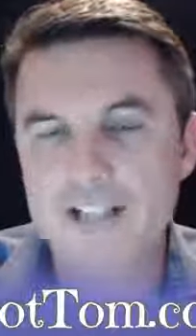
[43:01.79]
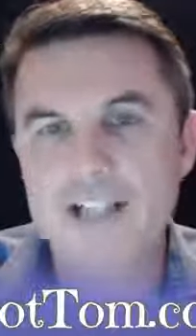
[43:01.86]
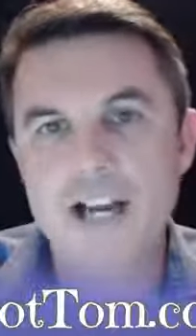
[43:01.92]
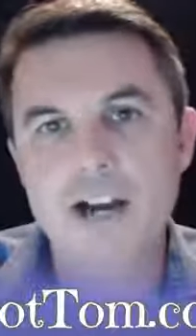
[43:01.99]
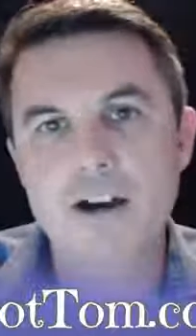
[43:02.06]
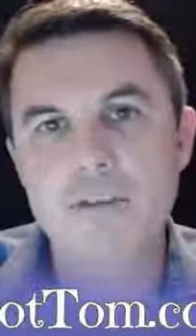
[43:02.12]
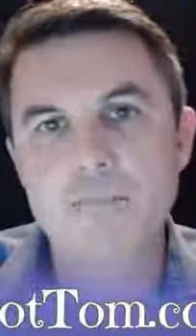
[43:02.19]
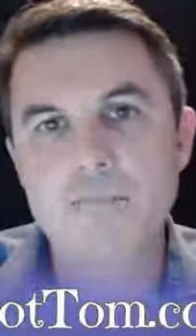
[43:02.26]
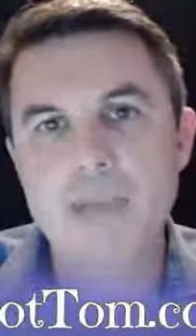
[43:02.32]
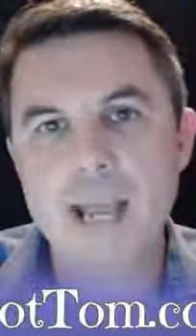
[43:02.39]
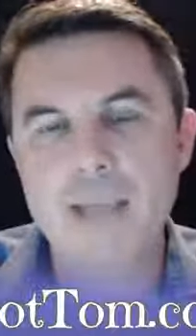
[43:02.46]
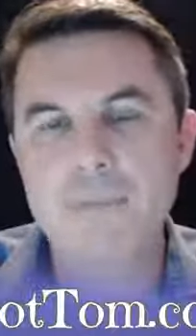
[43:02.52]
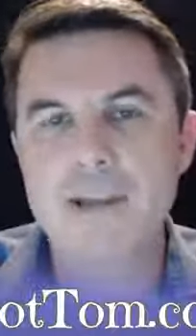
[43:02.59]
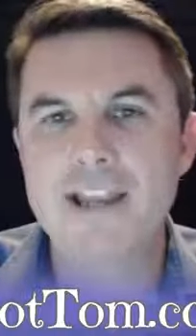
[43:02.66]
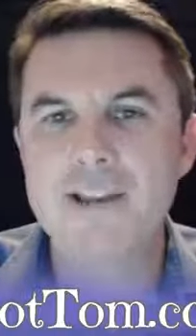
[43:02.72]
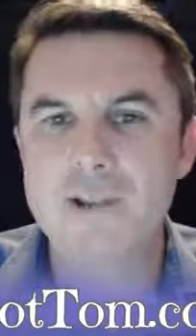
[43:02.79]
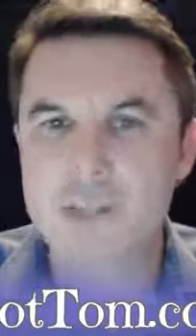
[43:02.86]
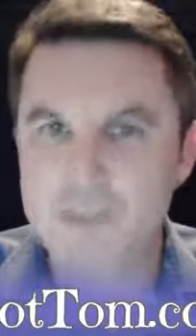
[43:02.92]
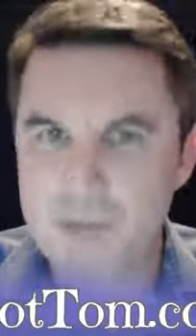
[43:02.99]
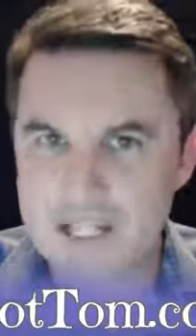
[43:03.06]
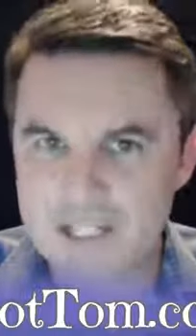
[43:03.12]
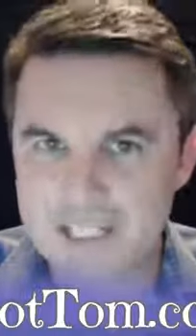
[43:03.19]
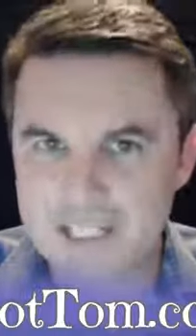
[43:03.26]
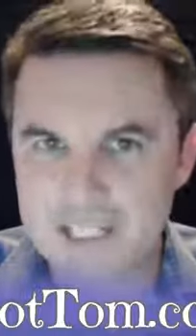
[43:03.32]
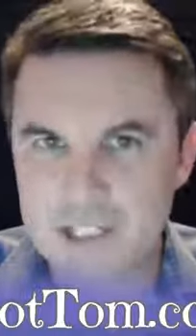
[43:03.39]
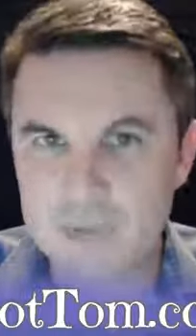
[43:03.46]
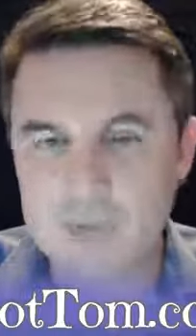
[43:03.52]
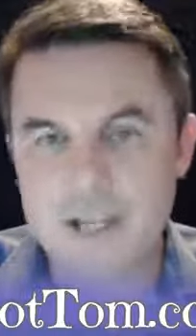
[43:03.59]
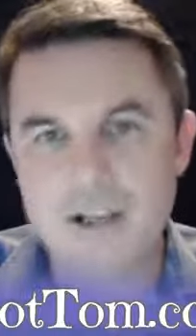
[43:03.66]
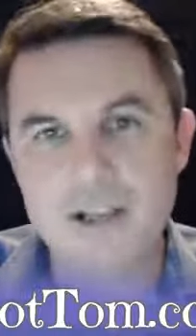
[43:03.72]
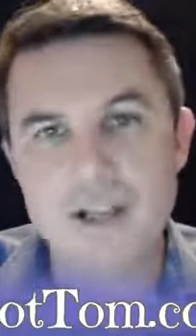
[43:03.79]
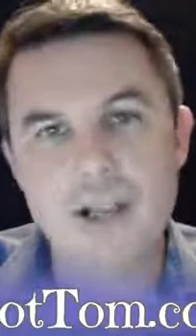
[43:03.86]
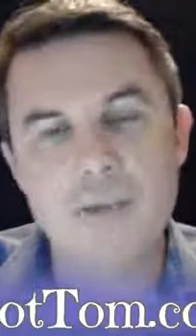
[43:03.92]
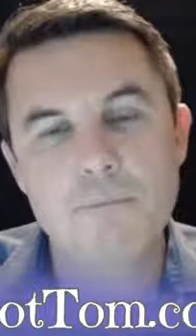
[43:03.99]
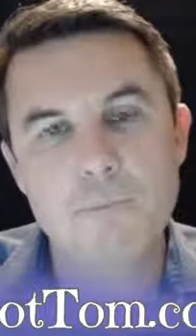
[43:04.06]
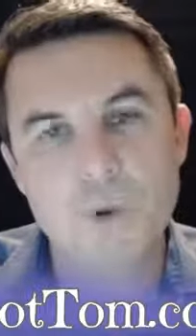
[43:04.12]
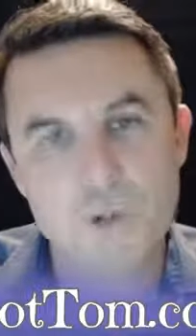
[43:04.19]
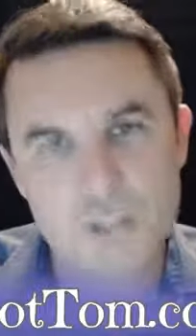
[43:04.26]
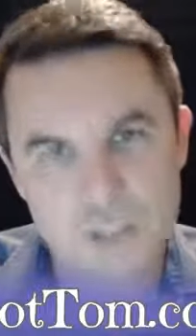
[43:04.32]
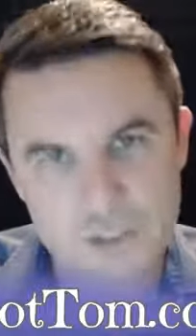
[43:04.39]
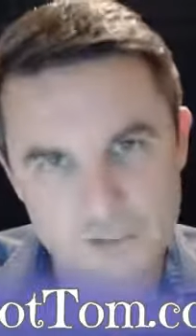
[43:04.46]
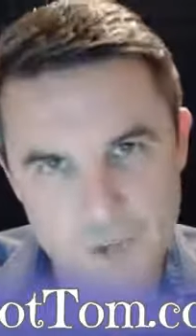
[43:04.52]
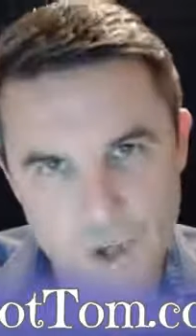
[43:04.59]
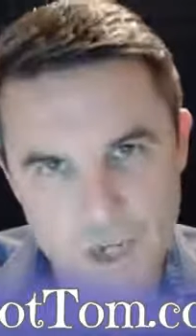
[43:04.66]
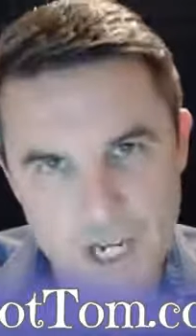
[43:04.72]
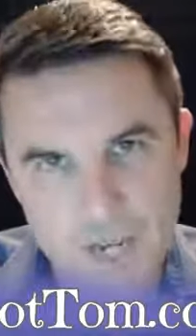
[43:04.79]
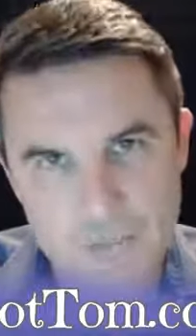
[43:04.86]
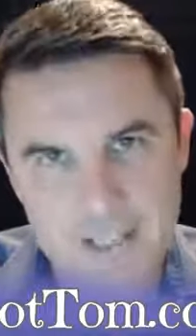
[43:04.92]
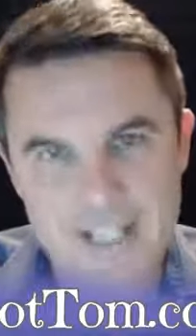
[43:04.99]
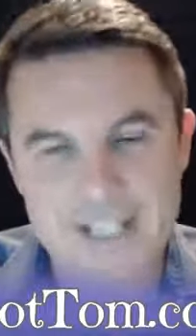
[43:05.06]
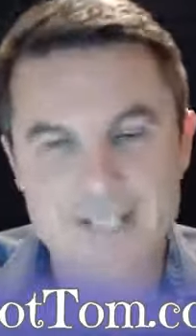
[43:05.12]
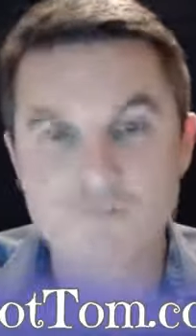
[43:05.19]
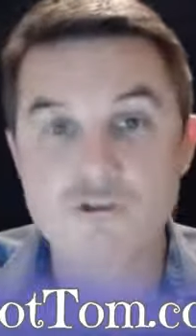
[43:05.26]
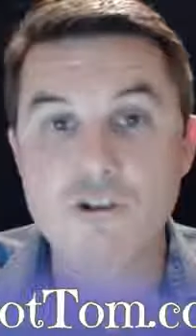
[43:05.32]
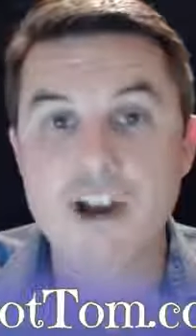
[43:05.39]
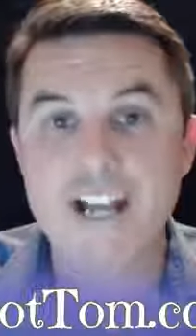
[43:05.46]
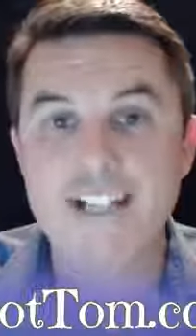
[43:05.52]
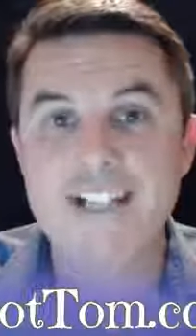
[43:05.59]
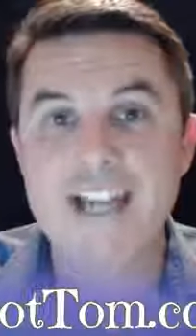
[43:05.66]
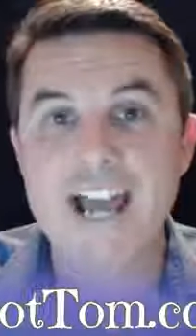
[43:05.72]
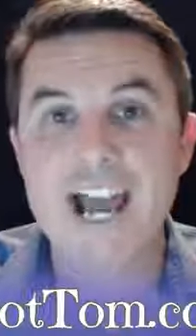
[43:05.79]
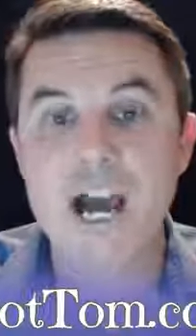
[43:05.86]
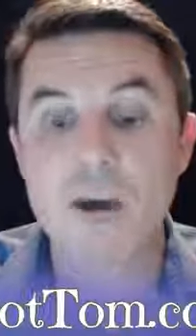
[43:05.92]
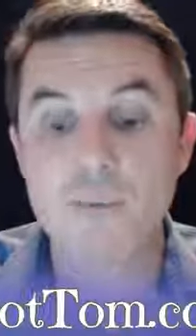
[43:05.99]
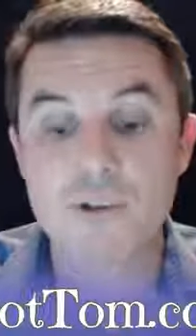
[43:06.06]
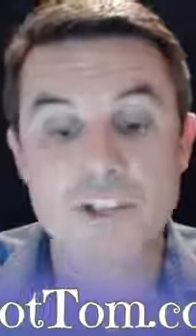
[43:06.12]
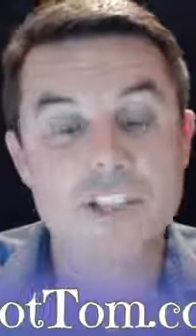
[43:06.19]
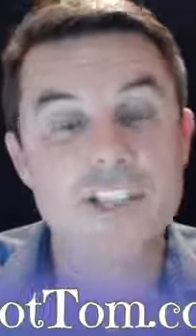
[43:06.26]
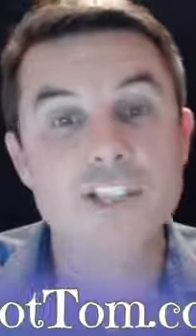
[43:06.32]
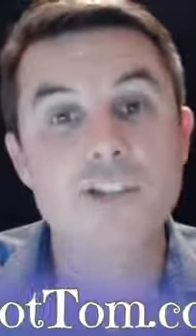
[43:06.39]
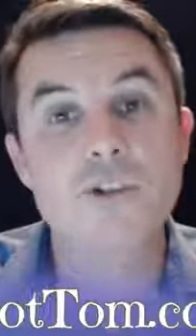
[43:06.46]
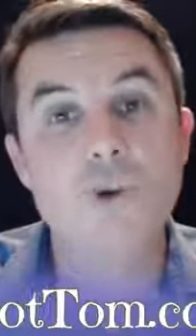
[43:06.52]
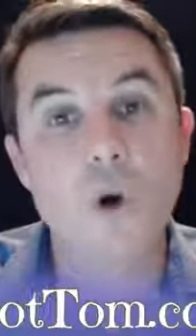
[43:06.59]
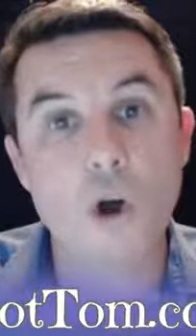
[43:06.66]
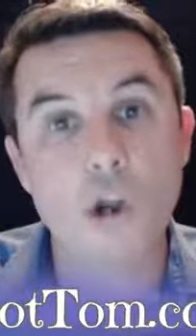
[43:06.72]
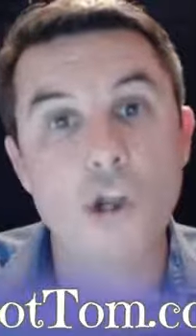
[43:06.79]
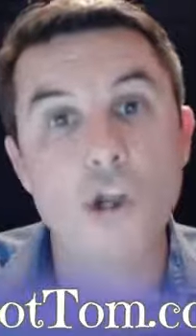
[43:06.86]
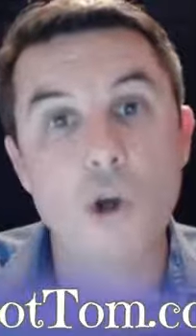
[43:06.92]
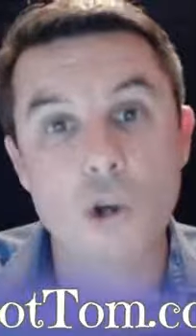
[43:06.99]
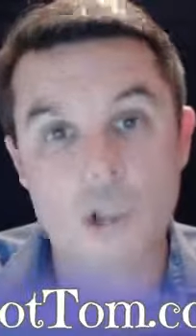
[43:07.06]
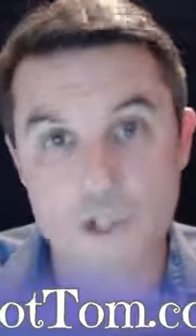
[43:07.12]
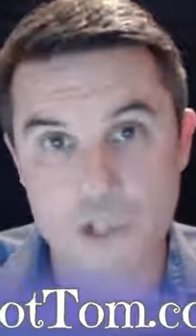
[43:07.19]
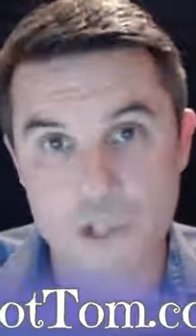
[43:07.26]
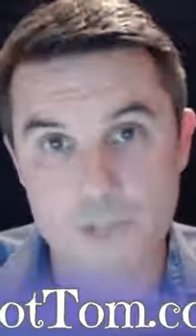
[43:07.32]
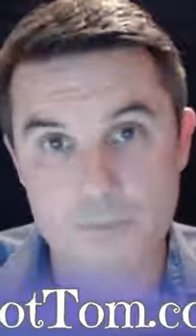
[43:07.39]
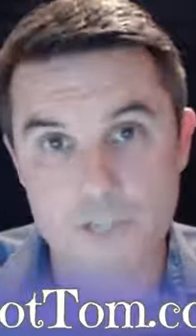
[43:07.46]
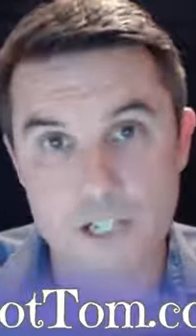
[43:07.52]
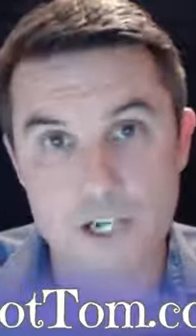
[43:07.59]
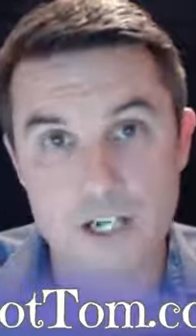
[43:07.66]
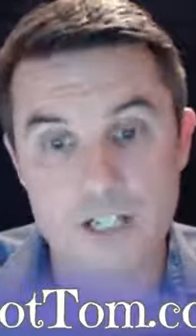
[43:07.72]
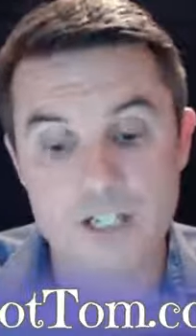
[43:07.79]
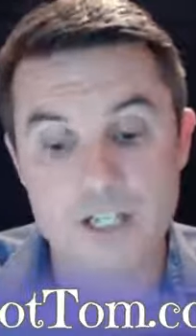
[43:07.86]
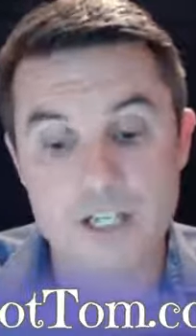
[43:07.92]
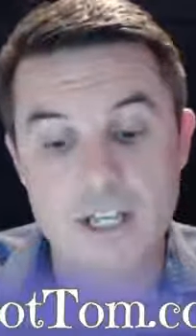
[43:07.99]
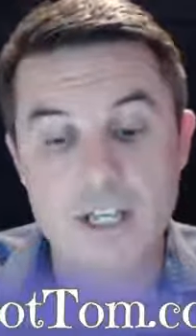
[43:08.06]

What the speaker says: Now, maybe you're spending a little bit more than you've got coming in right now, but this is not a long-term card.